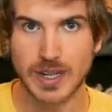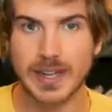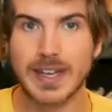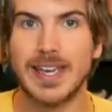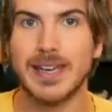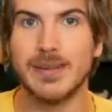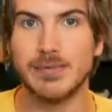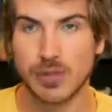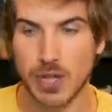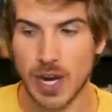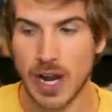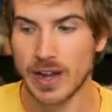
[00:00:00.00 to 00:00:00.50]

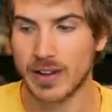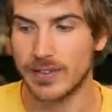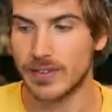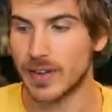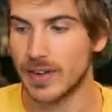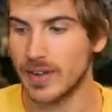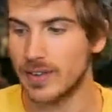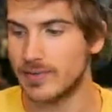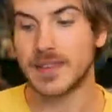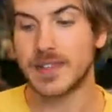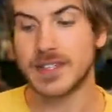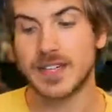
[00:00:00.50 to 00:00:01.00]
keep track of
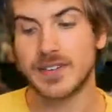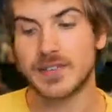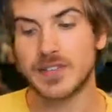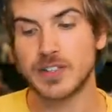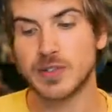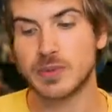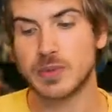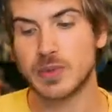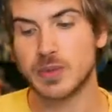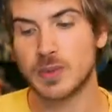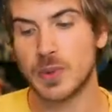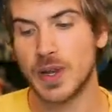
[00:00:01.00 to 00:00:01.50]
it. The
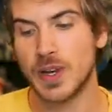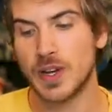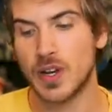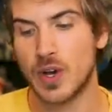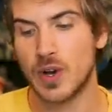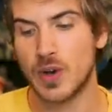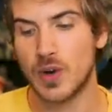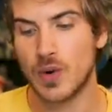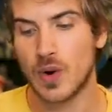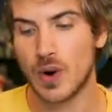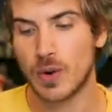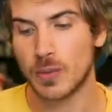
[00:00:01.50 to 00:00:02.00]
difference
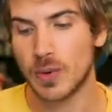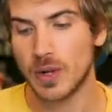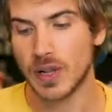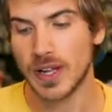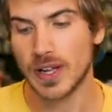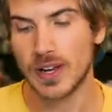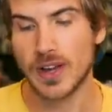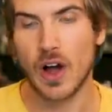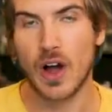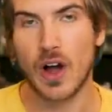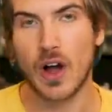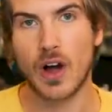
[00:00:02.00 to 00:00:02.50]
between normal
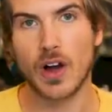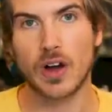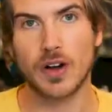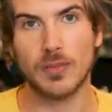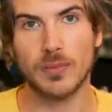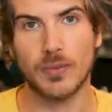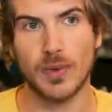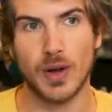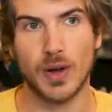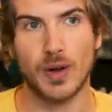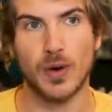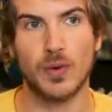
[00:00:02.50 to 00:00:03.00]
and hard
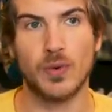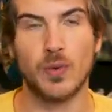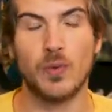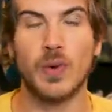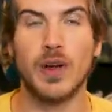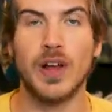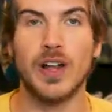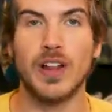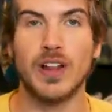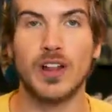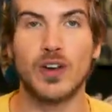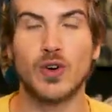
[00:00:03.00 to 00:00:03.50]
mode.
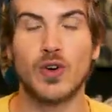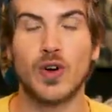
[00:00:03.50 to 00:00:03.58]
Well,